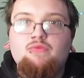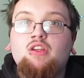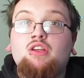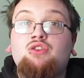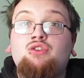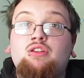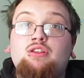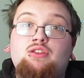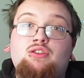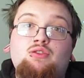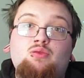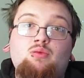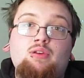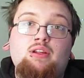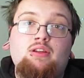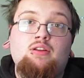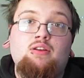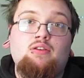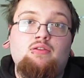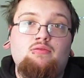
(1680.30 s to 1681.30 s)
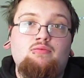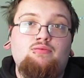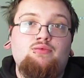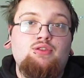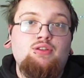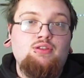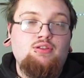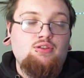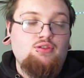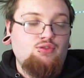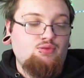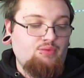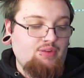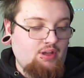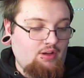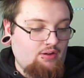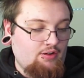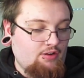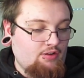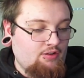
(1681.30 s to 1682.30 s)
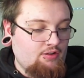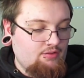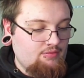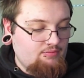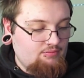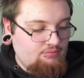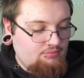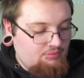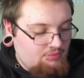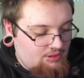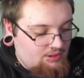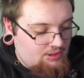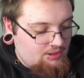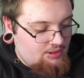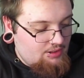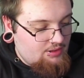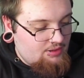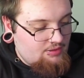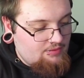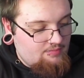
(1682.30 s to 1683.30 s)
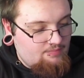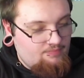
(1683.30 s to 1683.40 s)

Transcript: She's sweet though. She's a sweet girl. Yeah.